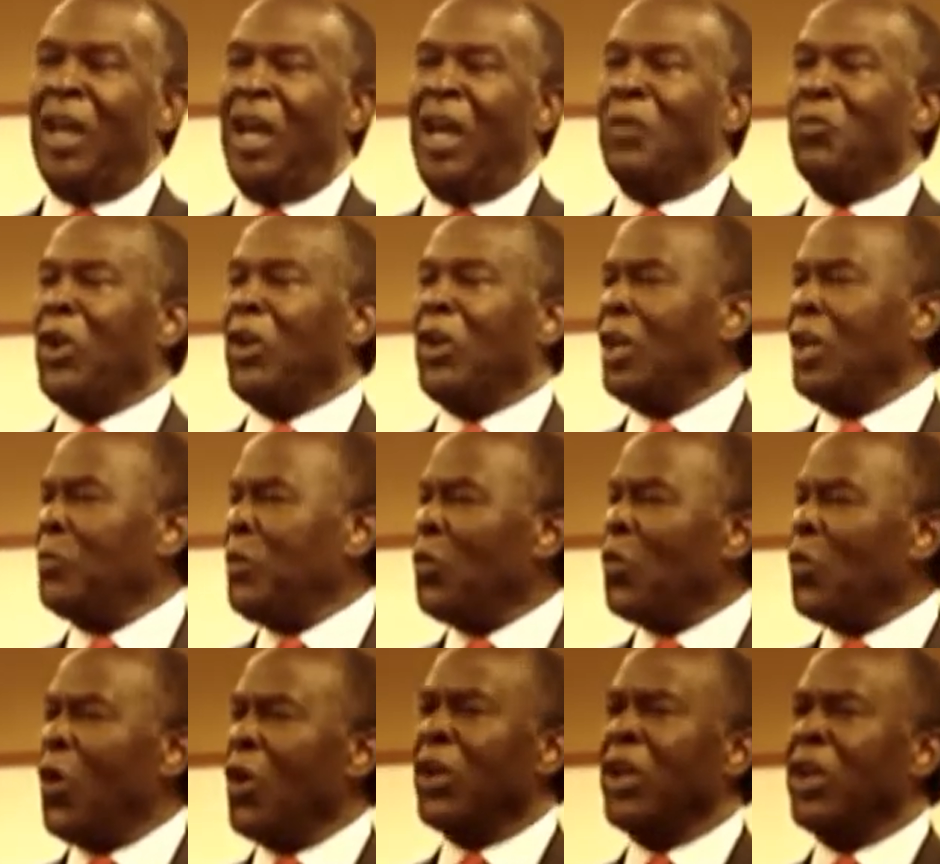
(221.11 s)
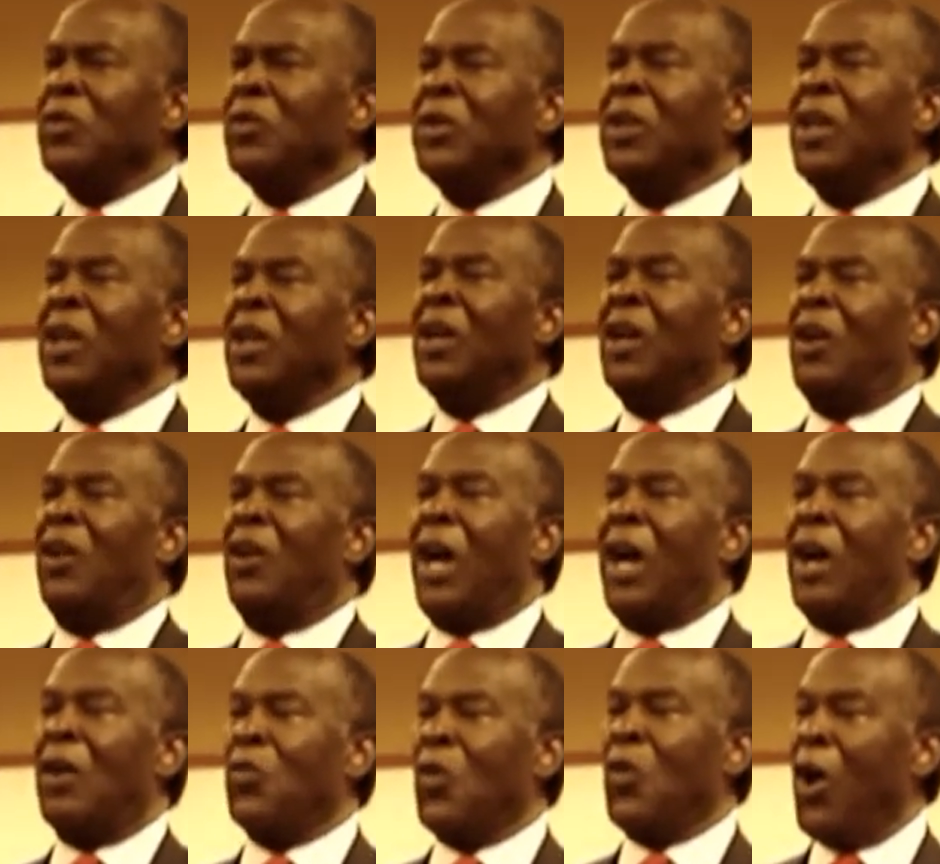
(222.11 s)
And we're going to be working on
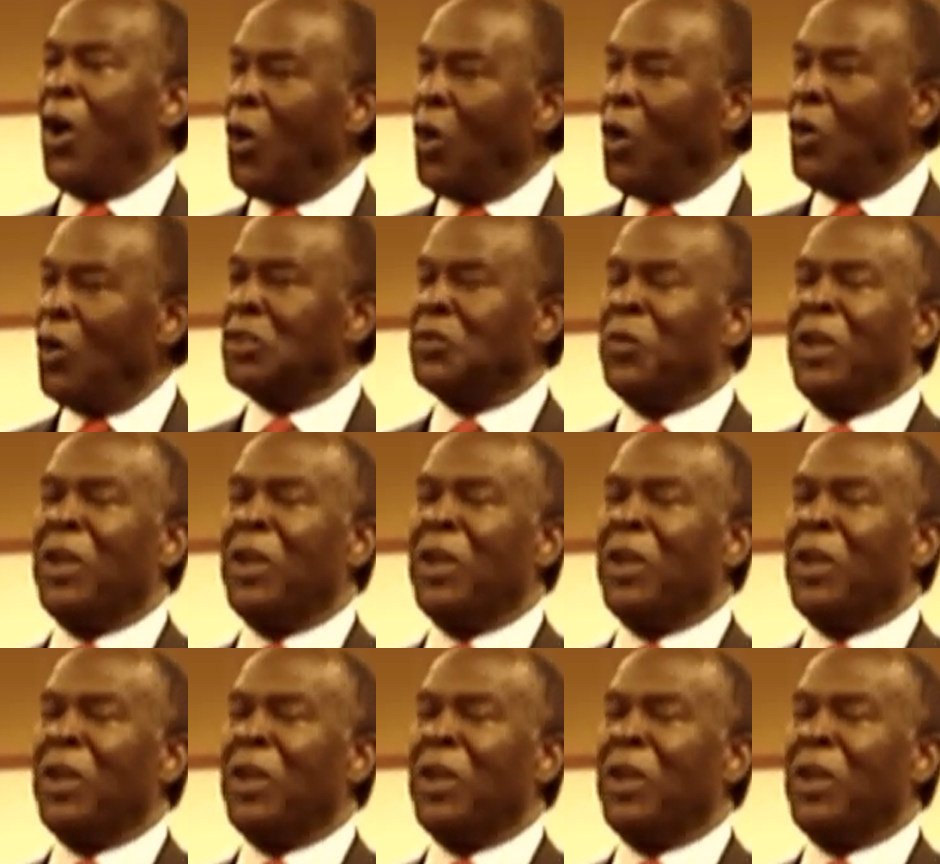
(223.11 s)
our roads.